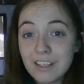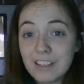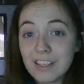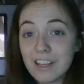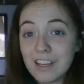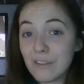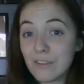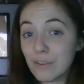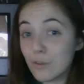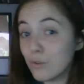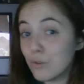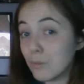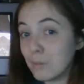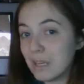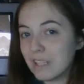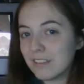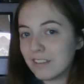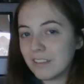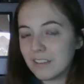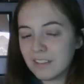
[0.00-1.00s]
they're all
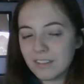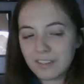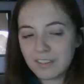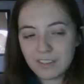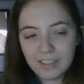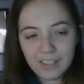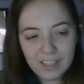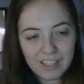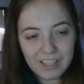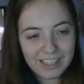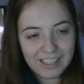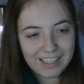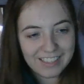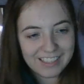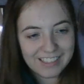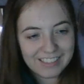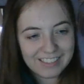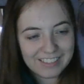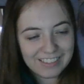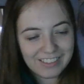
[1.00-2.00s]
misses.
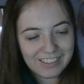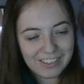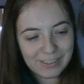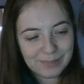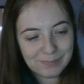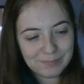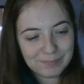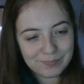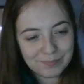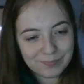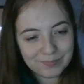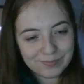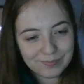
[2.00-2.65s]
And,